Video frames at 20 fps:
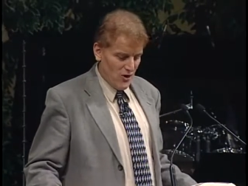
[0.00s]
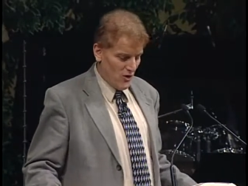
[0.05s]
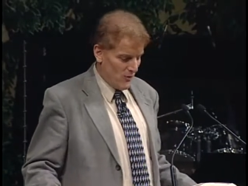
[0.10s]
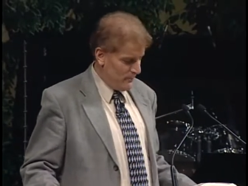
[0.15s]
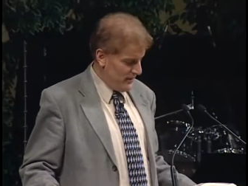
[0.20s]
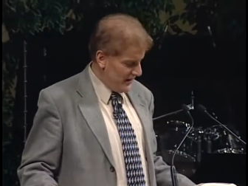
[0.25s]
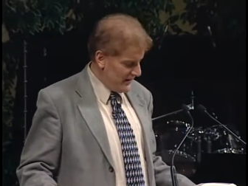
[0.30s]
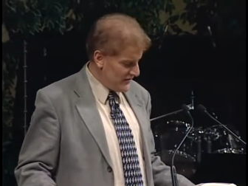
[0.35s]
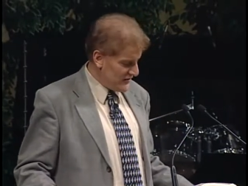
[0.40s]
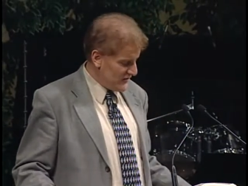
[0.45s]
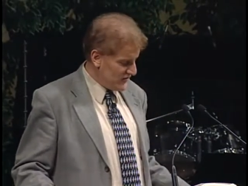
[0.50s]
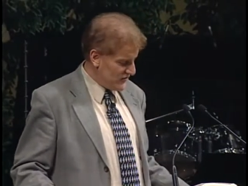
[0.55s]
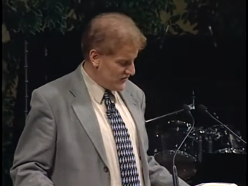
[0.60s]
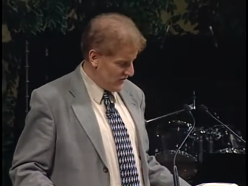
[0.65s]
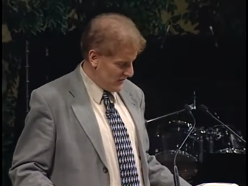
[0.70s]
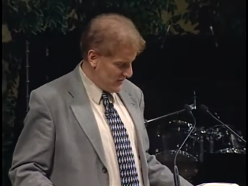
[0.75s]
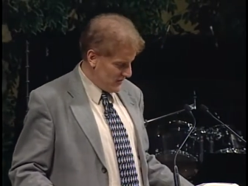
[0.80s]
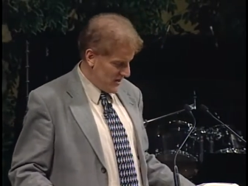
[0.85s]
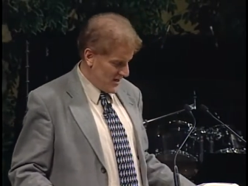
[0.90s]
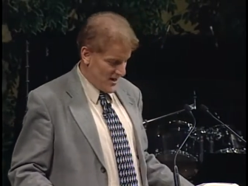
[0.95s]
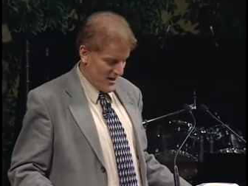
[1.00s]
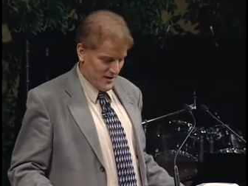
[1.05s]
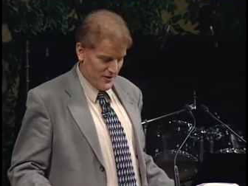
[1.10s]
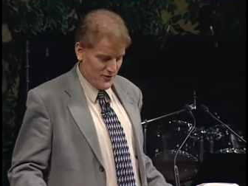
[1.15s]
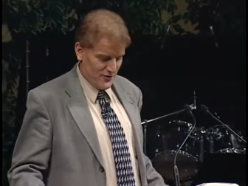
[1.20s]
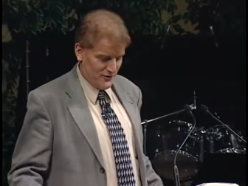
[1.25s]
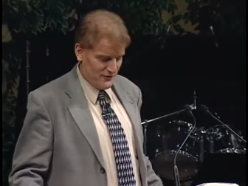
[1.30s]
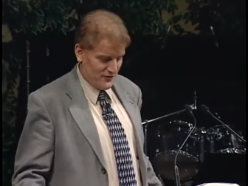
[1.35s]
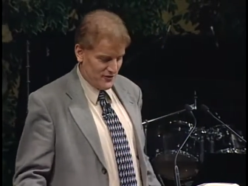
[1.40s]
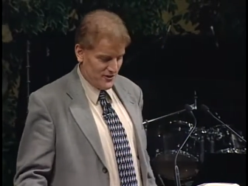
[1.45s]
obedient you
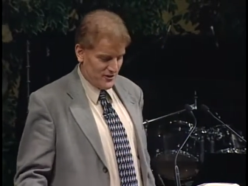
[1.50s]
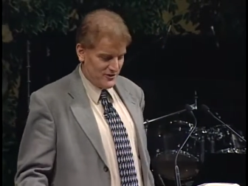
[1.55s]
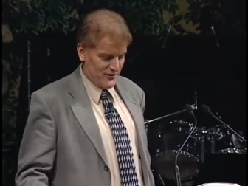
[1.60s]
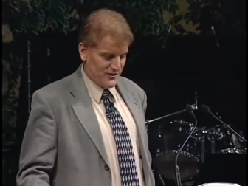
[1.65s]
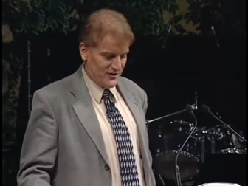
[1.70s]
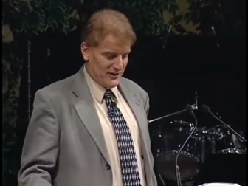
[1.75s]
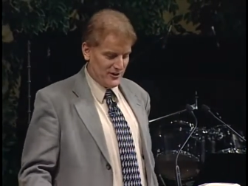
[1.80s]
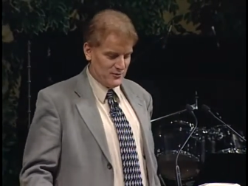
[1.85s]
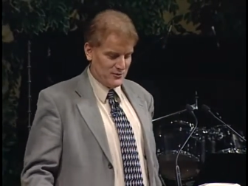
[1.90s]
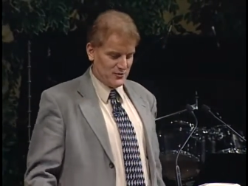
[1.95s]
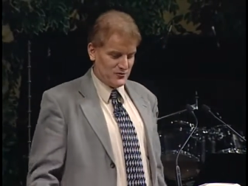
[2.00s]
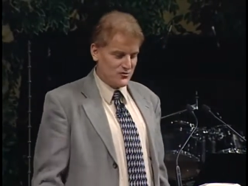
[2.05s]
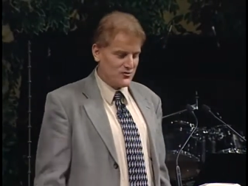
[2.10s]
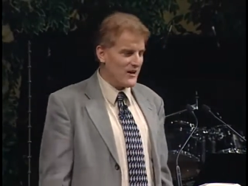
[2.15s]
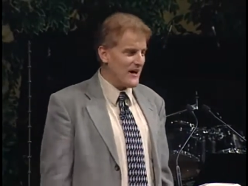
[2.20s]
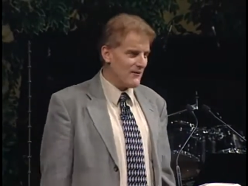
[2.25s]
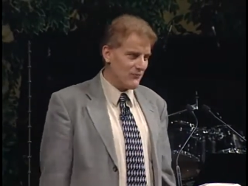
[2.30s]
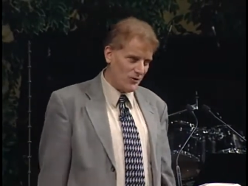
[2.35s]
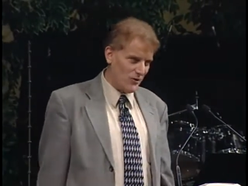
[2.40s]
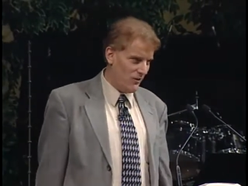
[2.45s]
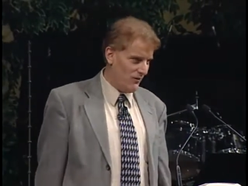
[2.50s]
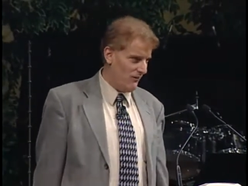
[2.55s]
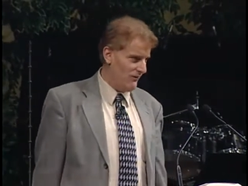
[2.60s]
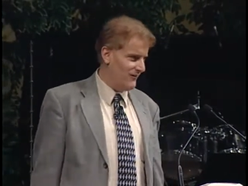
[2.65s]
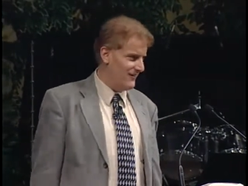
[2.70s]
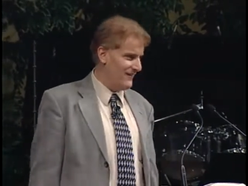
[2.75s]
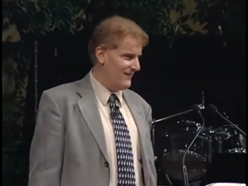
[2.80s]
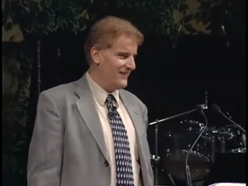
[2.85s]
are, the further you will travel.